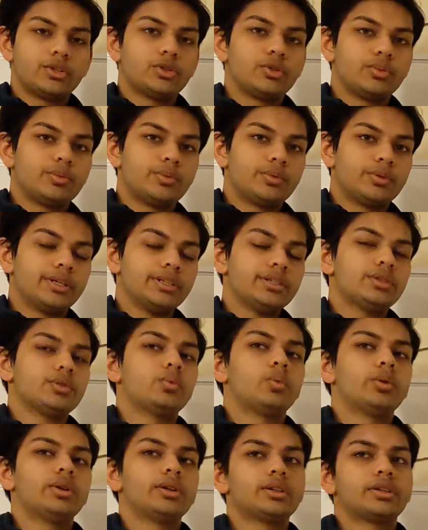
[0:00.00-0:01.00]
2 points,
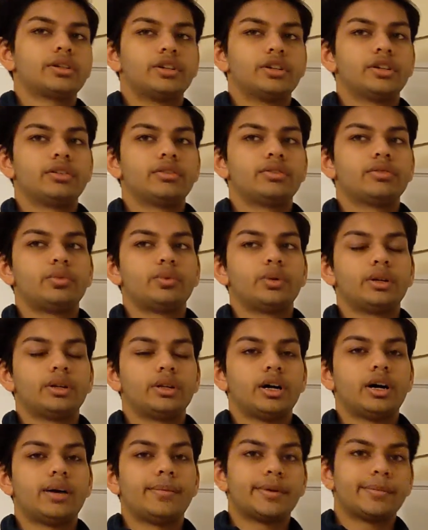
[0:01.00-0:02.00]
what curve
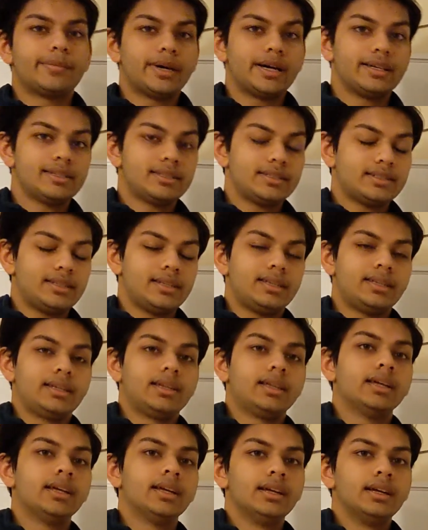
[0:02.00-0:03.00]
will optimize the
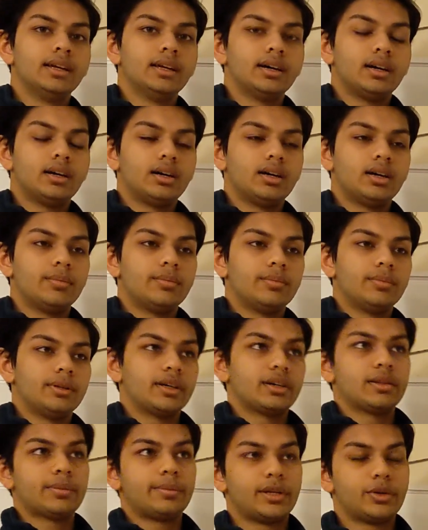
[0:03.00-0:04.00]

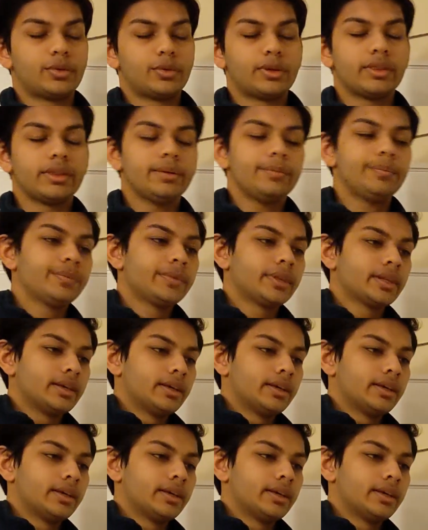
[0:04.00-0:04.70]
length between them.